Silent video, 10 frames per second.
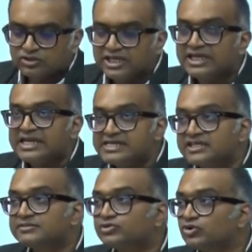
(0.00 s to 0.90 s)
So the
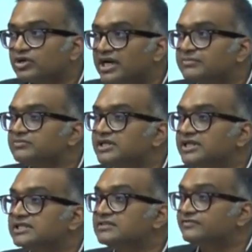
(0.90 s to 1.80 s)
Indian program
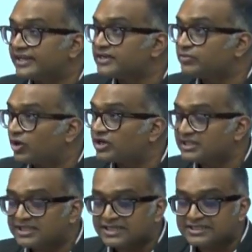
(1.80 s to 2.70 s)
is very broad
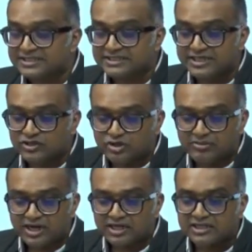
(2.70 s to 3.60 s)
in that sense.
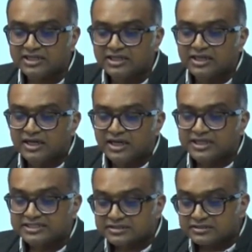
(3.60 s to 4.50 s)
EcoMark
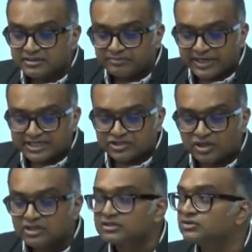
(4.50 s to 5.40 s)
is based
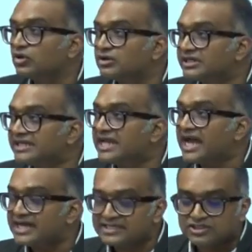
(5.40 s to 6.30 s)
on already
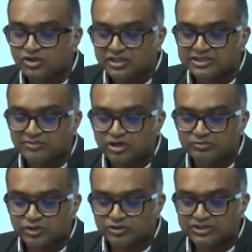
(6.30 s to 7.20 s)
has talks
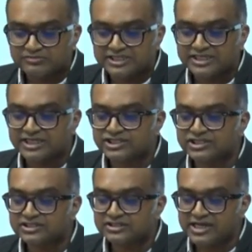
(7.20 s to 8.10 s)
about pollution
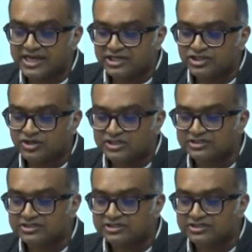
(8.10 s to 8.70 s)
mitigation, energy